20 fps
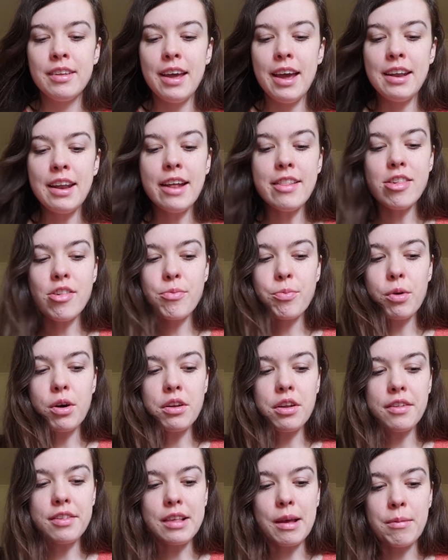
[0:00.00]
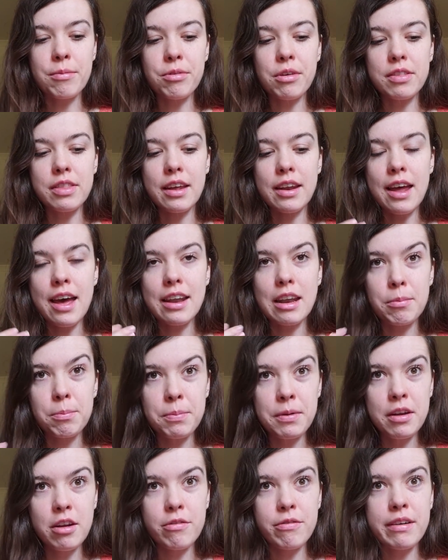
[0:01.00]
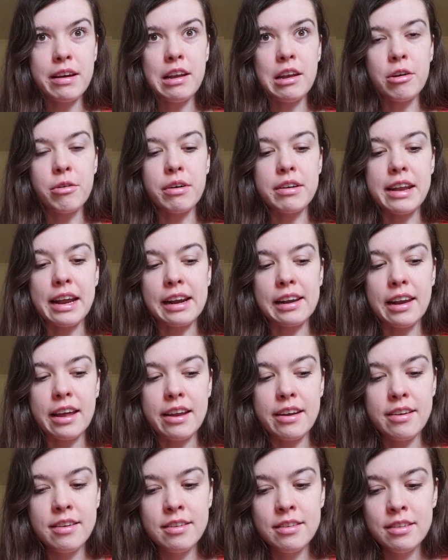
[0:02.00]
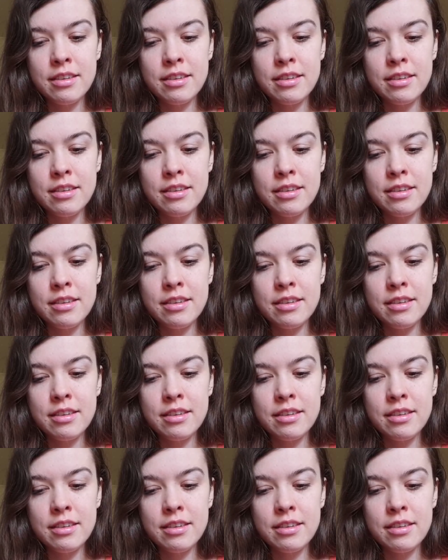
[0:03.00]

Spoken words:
And I just wanted something that had a bit of a lower neckline.